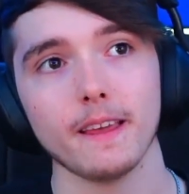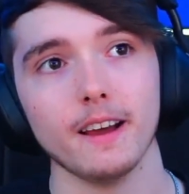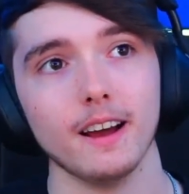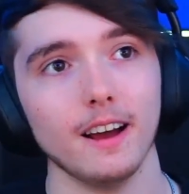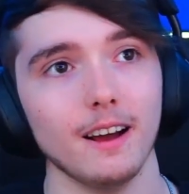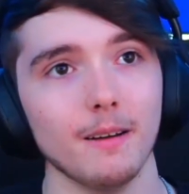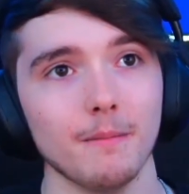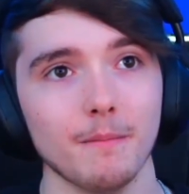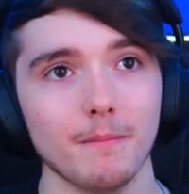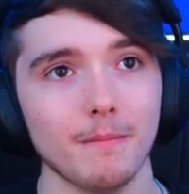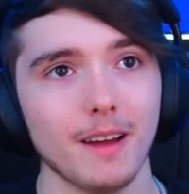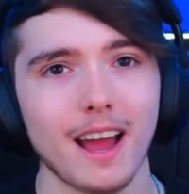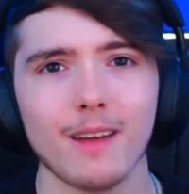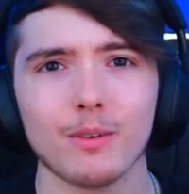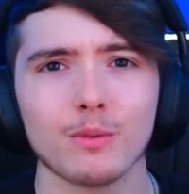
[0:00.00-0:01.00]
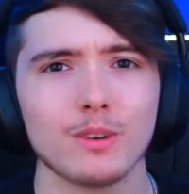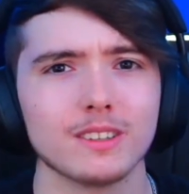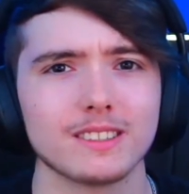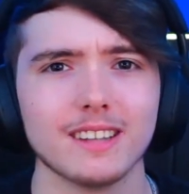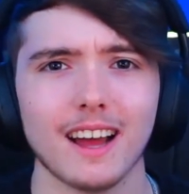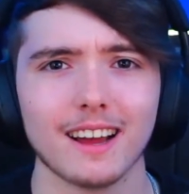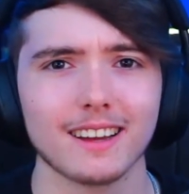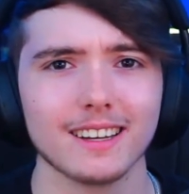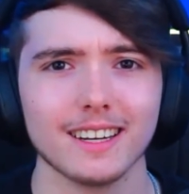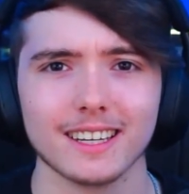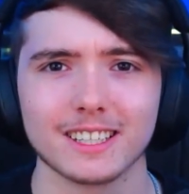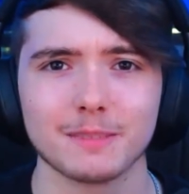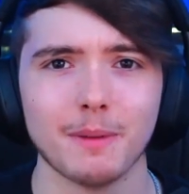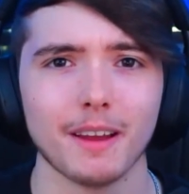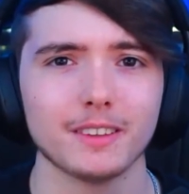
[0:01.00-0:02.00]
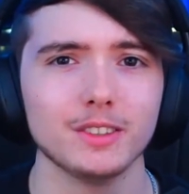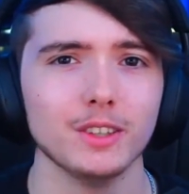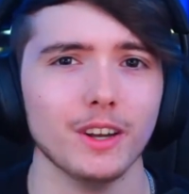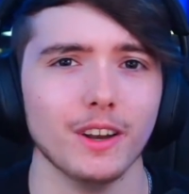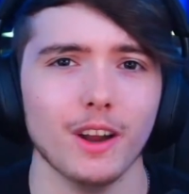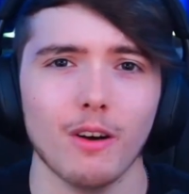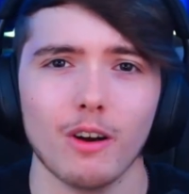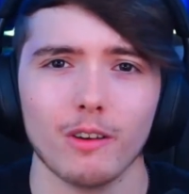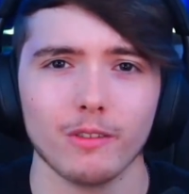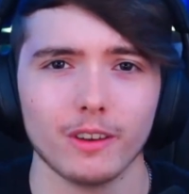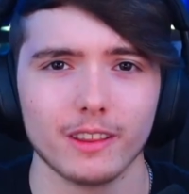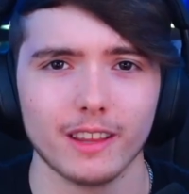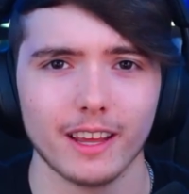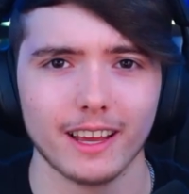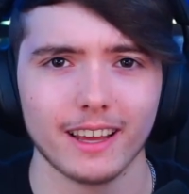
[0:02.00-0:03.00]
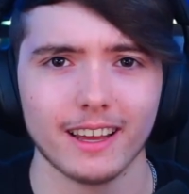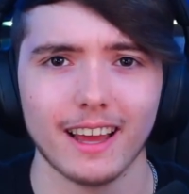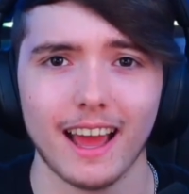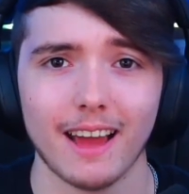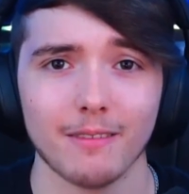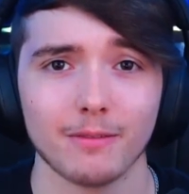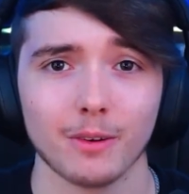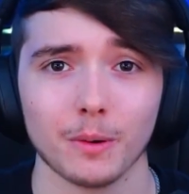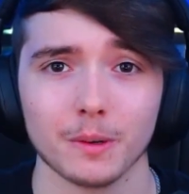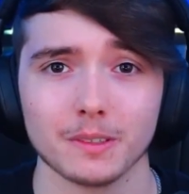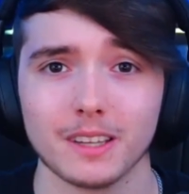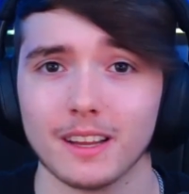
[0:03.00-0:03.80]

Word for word: Um, everyone's not going to expect you to know everything at first.